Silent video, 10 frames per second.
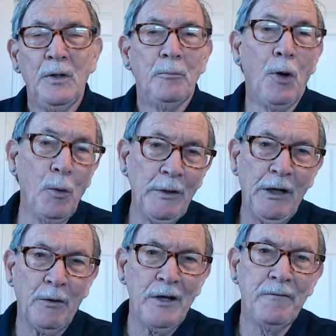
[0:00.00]

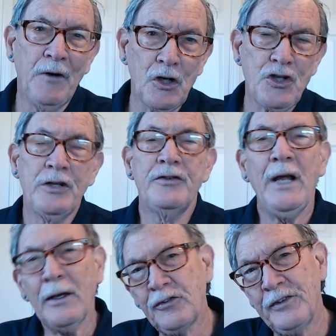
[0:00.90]
pulmonary function
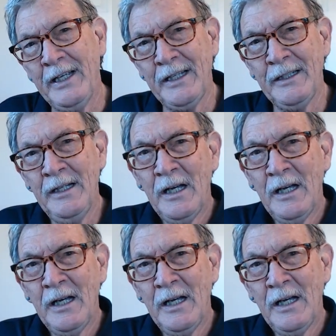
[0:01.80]
testing